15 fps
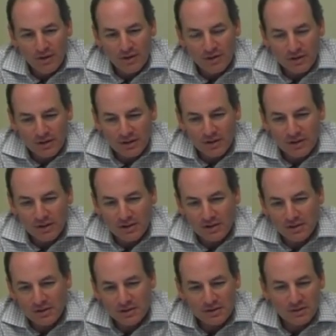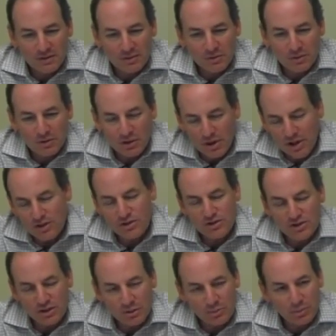the
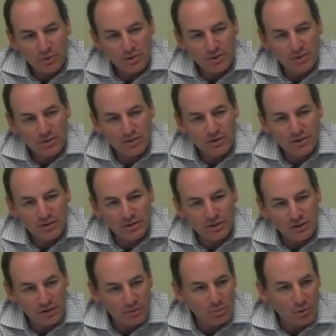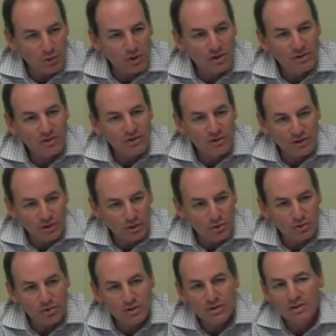relationship with the employees, the
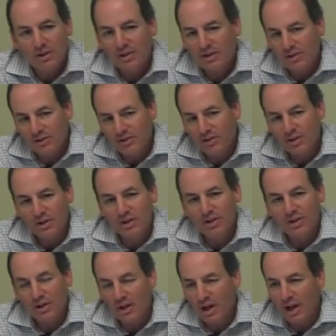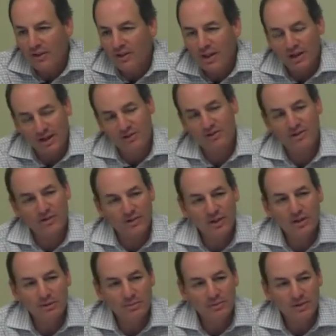union, and the city, how that has
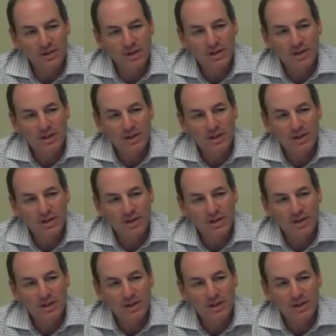developed,